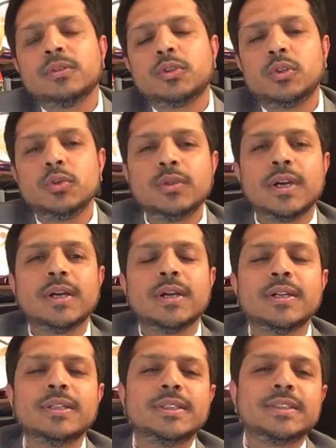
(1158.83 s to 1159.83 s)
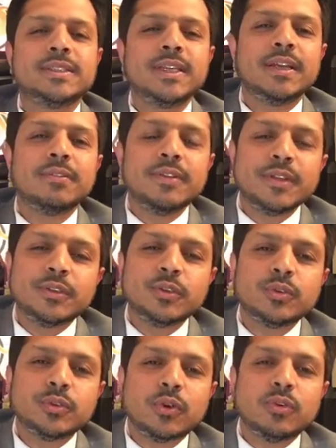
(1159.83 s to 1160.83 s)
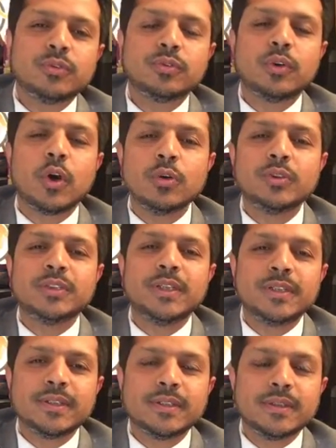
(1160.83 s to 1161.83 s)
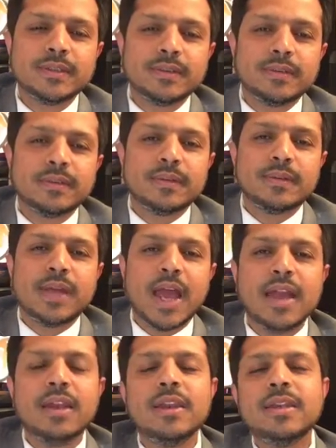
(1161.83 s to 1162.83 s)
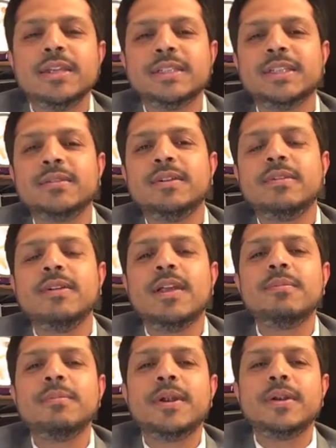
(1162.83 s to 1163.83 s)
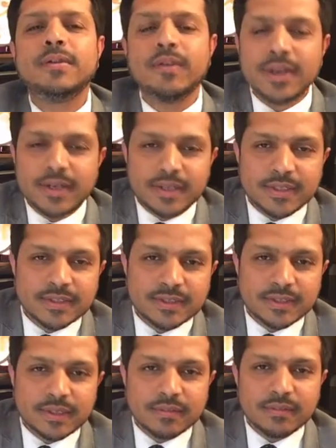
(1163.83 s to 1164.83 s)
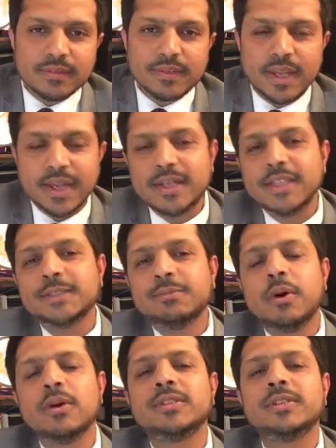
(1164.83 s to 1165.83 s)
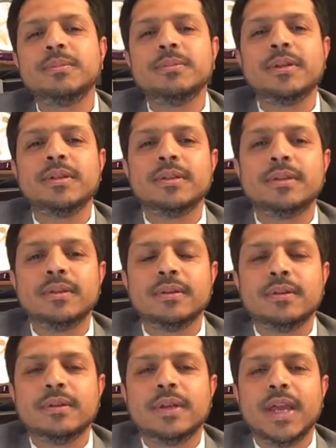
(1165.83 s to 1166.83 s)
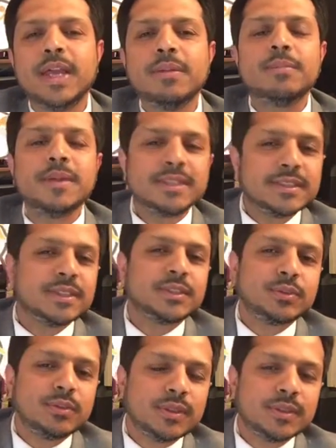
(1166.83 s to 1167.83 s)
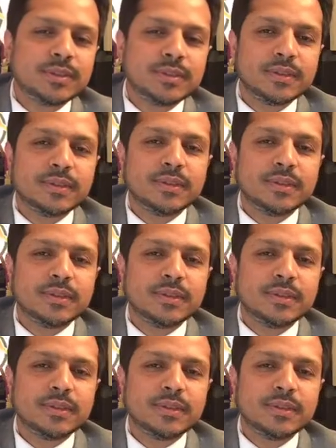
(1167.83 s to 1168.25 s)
Through the courtesy and virtues of coaching and leadership development trainings, it is possible in business world